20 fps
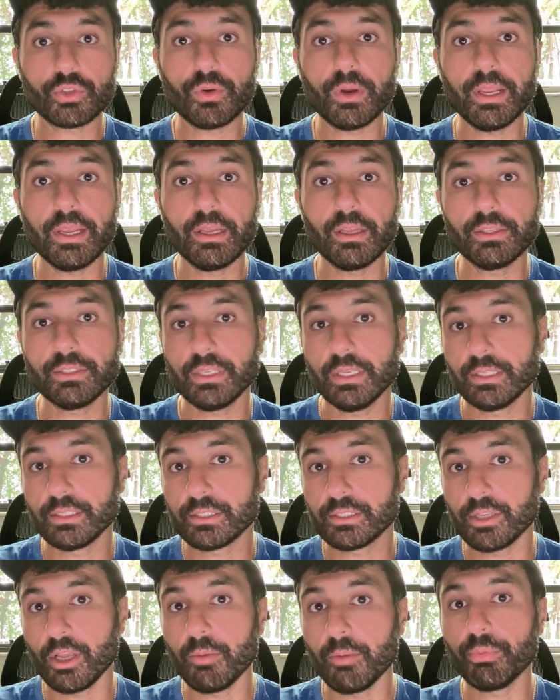trails in
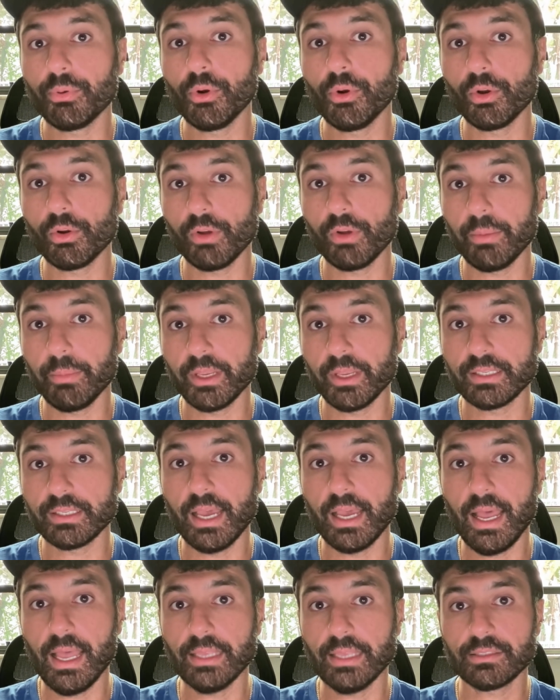some programming
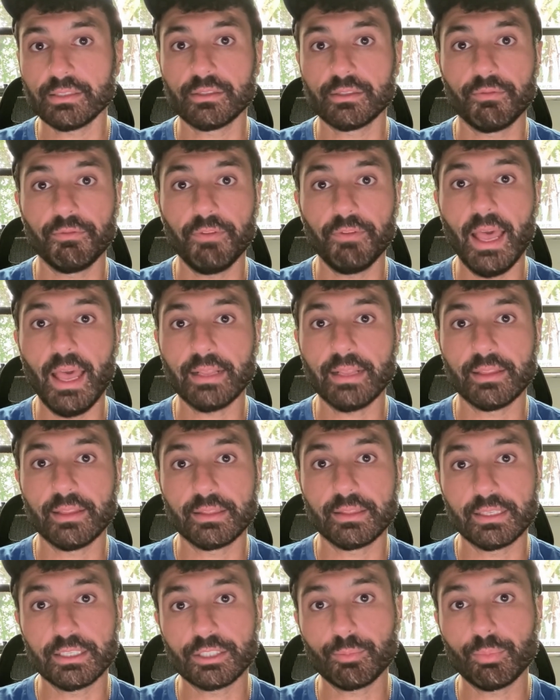tasks, the fact
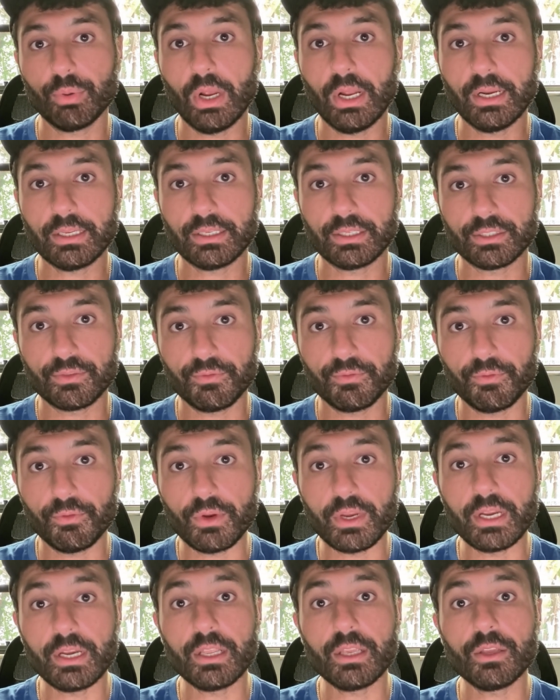that this product is
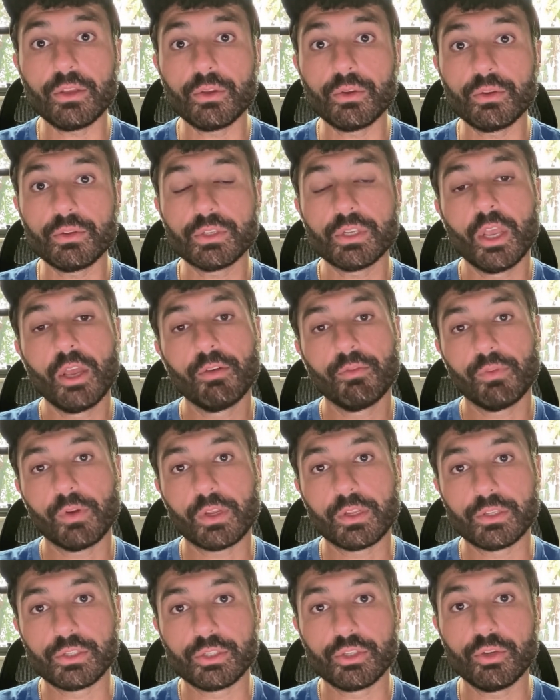free to use for
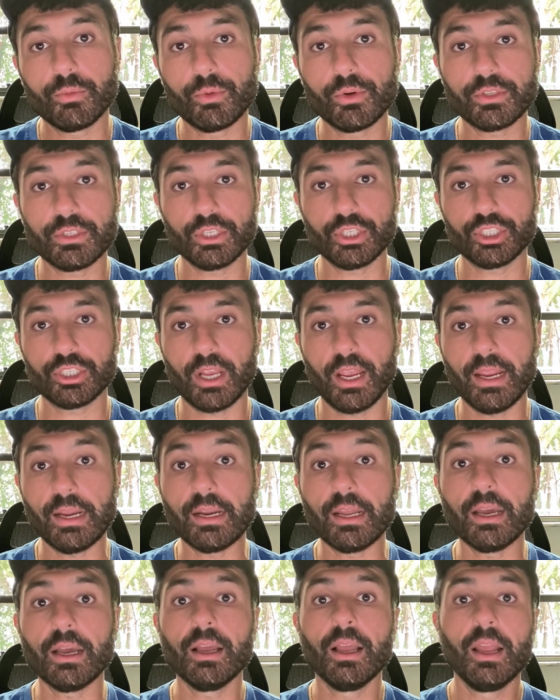consumers in
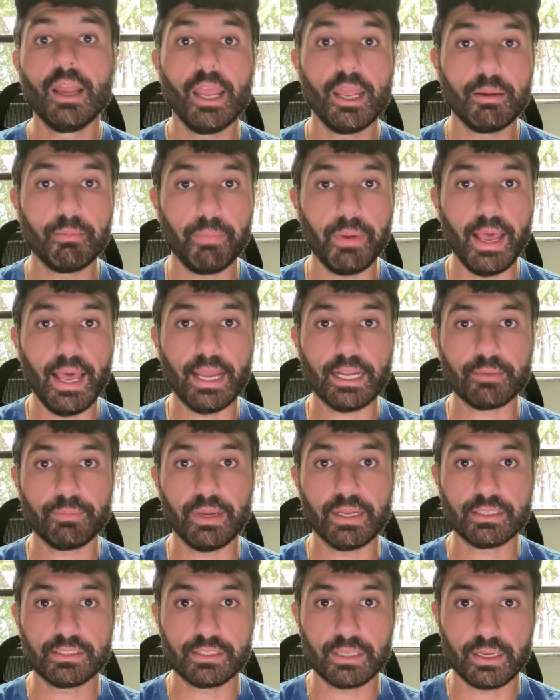China and backed
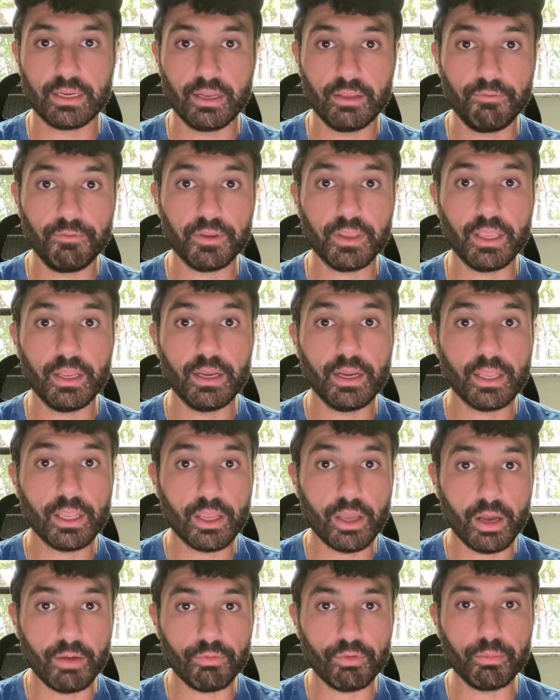by significant
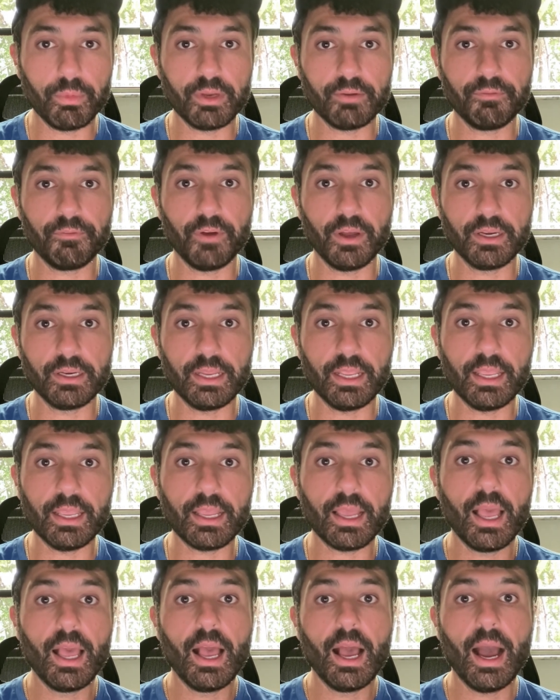government funding
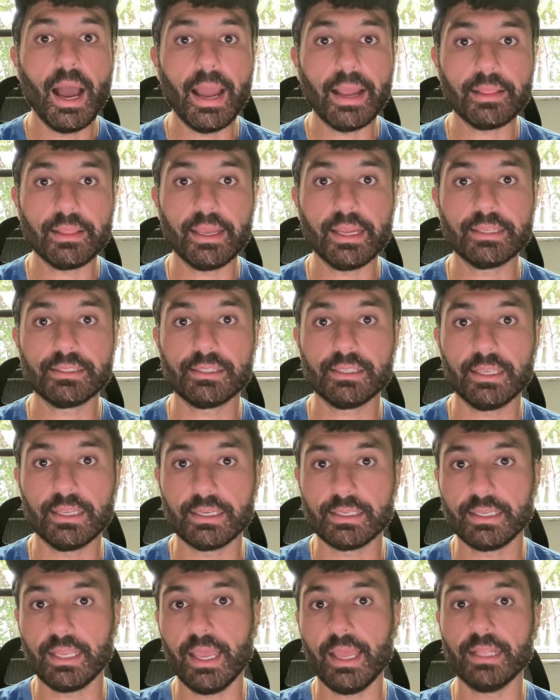highlights the
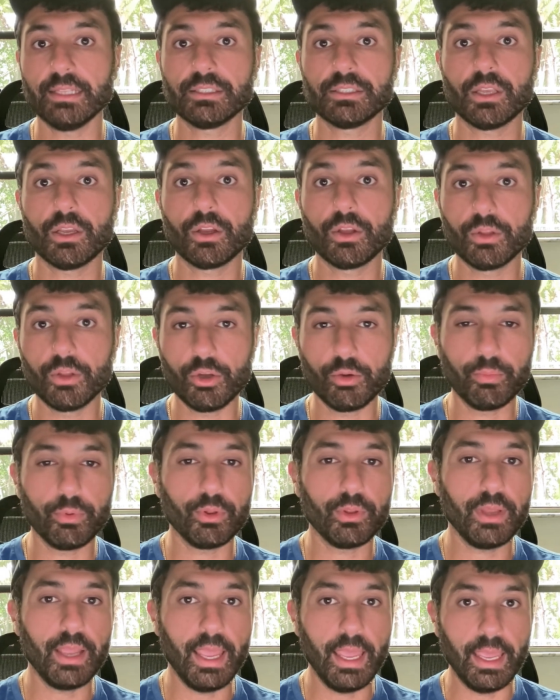intense
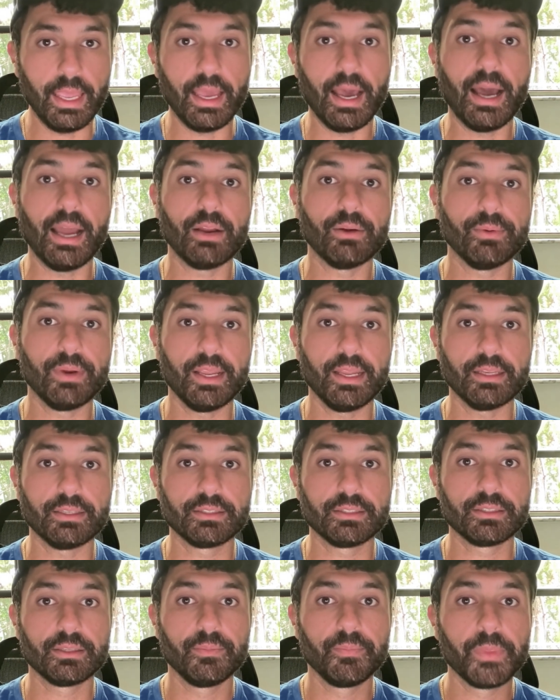global A I
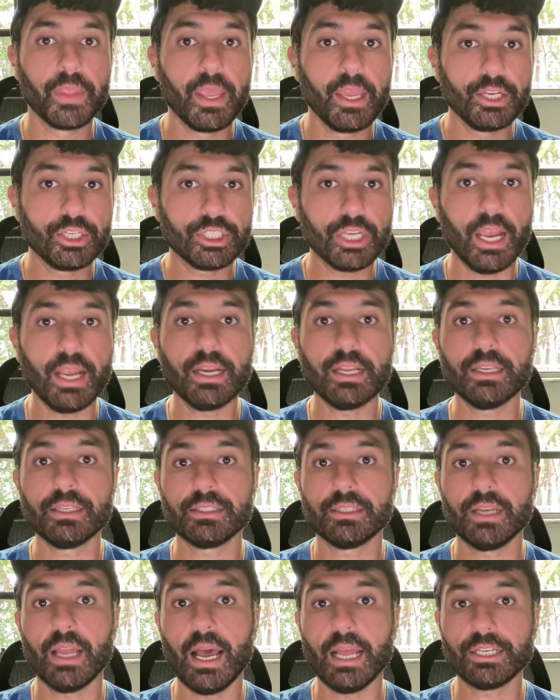race. China
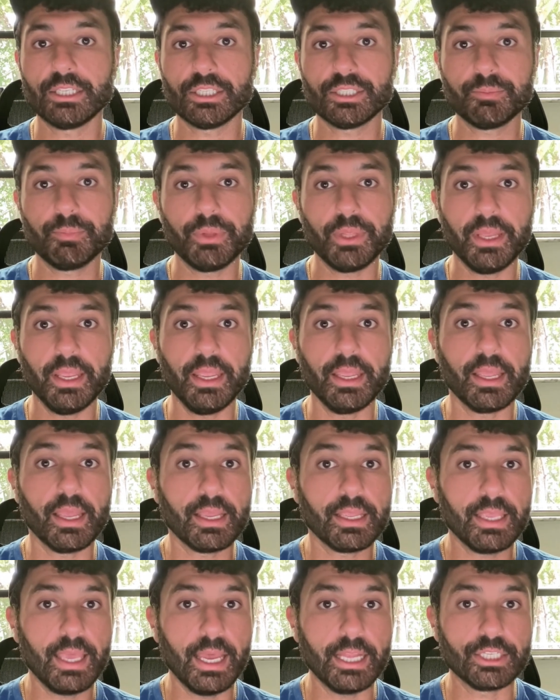is not just
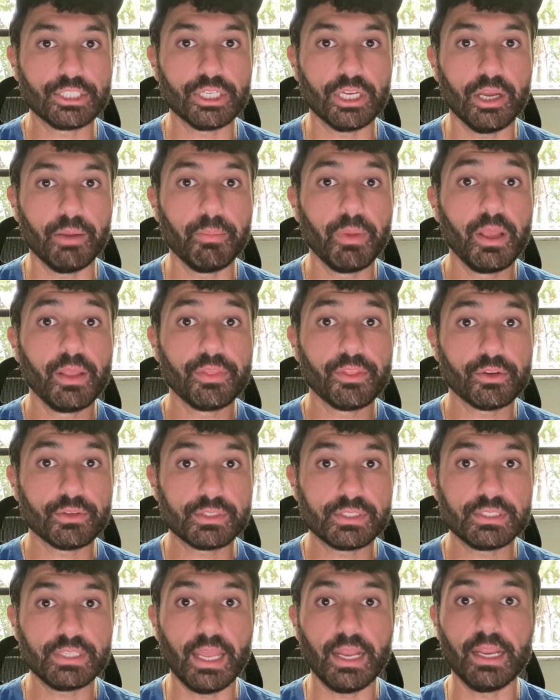playing catch up, they're
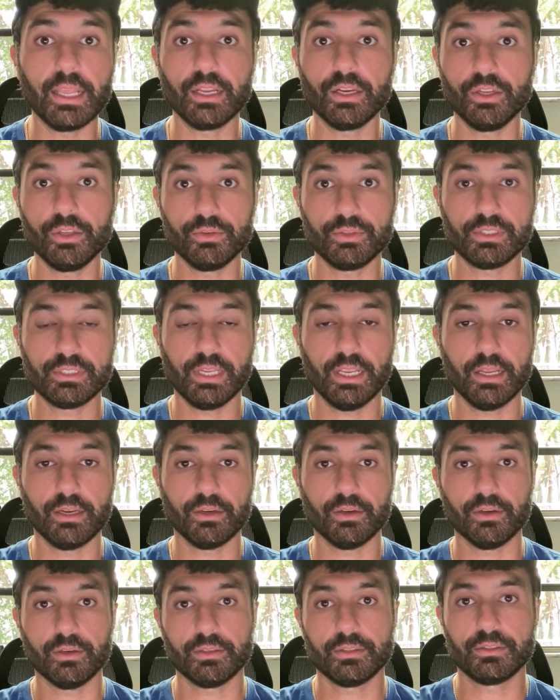setting new
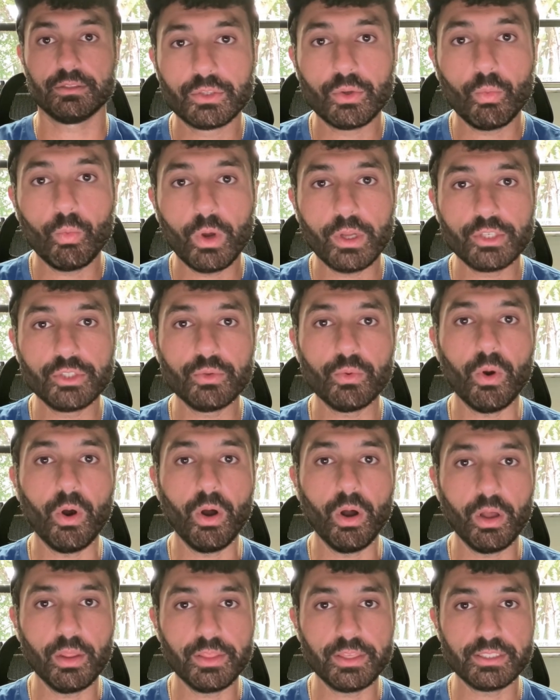standards. So what do
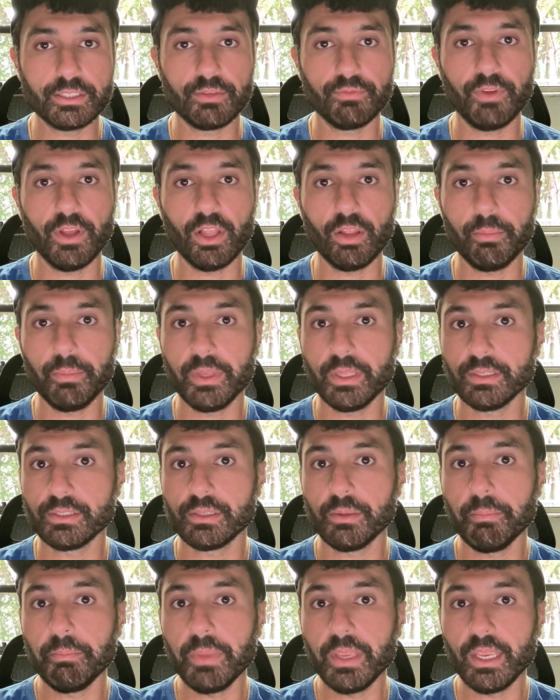all these
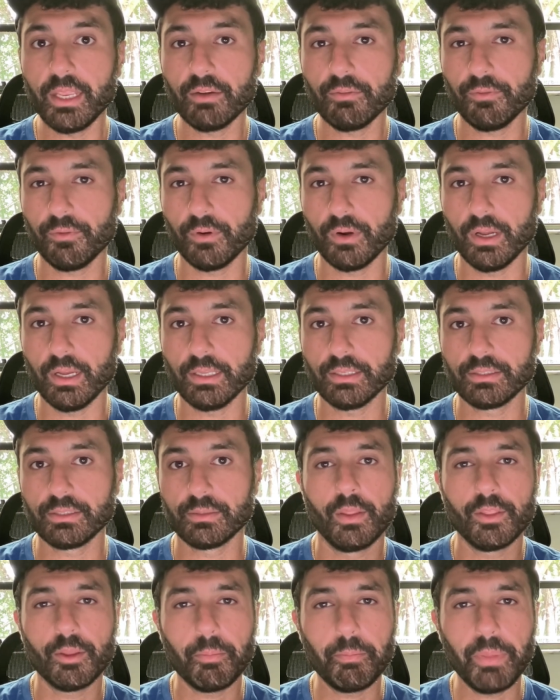developments mean for us?
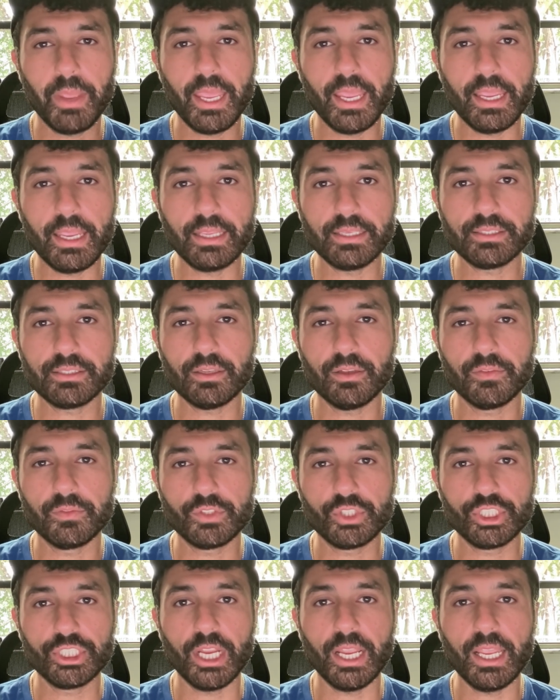The pace of
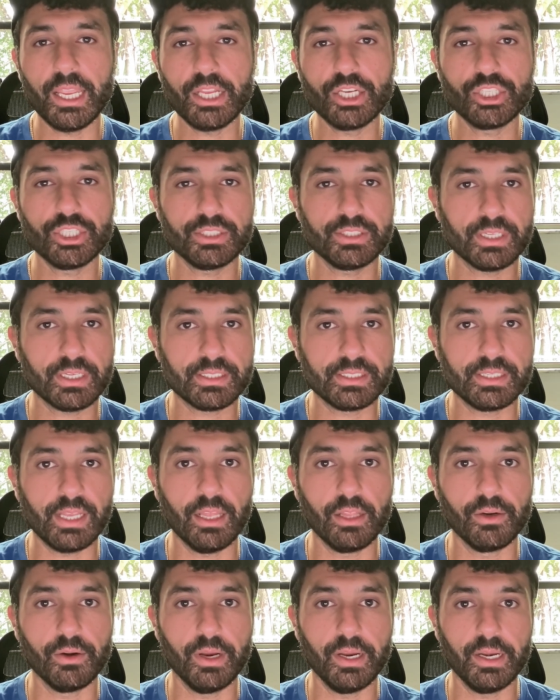change is
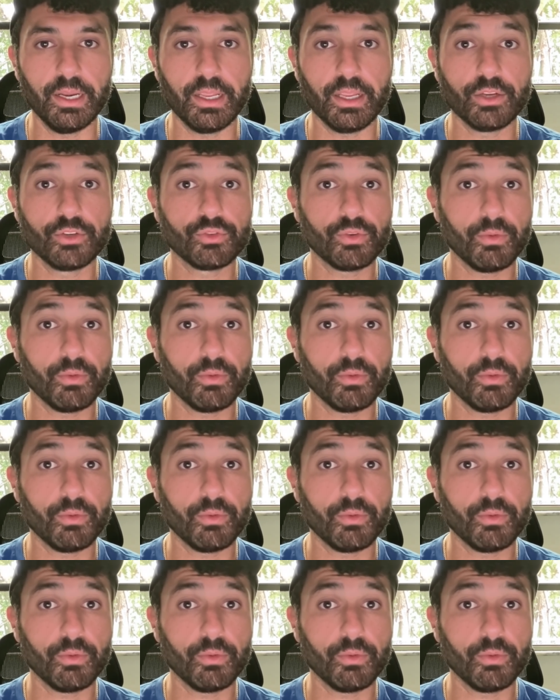accelerating